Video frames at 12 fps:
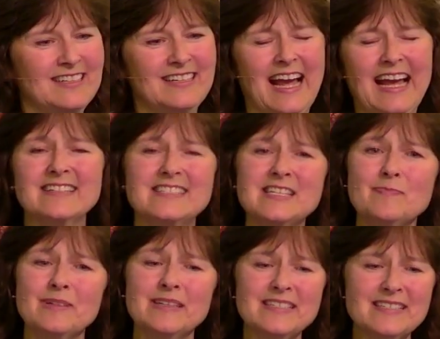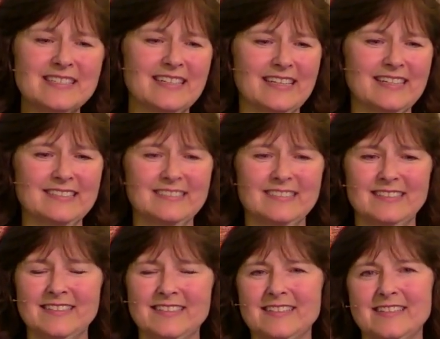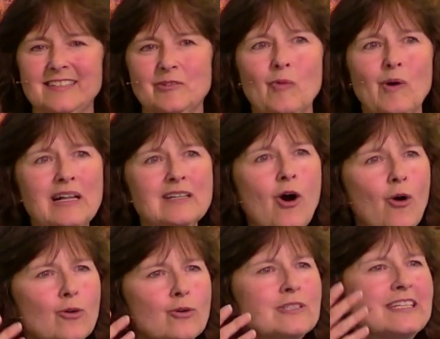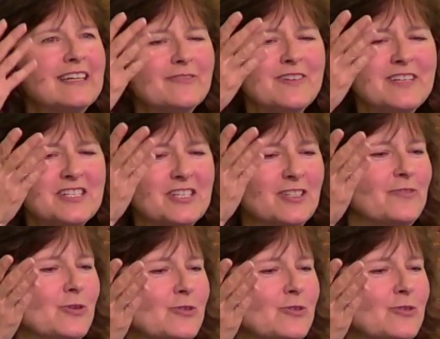and deep listening, while holding a vision of your